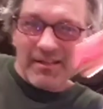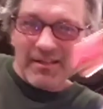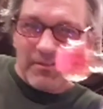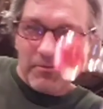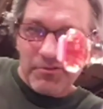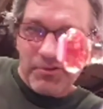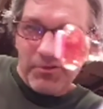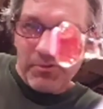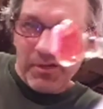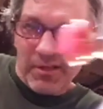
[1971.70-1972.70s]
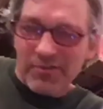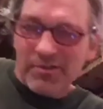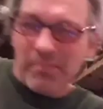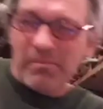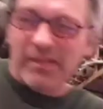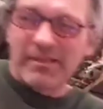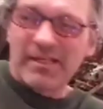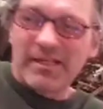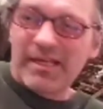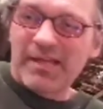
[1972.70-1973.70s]
Those two colors are melting
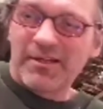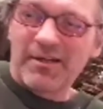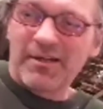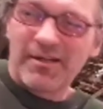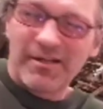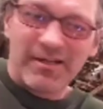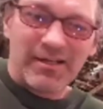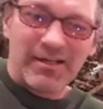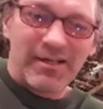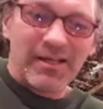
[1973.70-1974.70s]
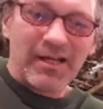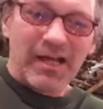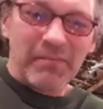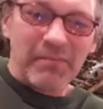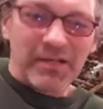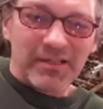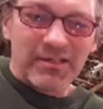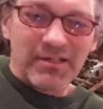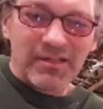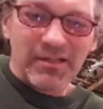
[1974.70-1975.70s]
together. I'm going to
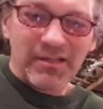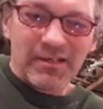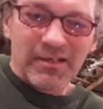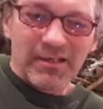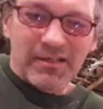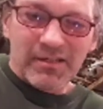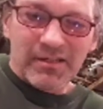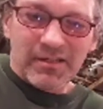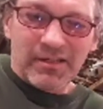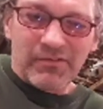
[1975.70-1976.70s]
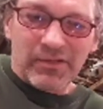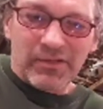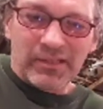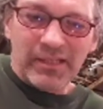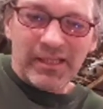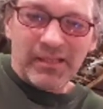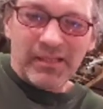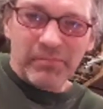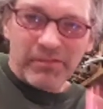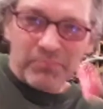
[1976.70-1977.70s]
give it a little
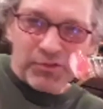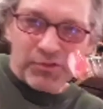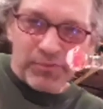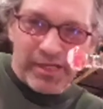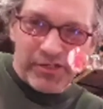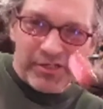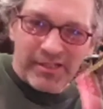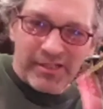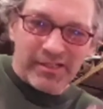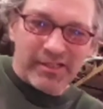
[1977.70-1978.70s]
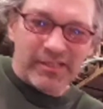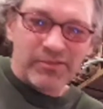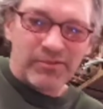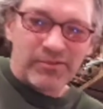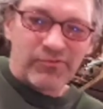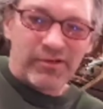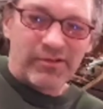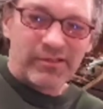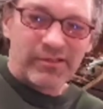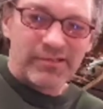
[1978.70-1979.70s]
bit of persuasion into a
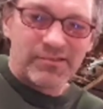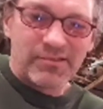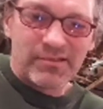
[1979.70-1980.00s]
sphericalness.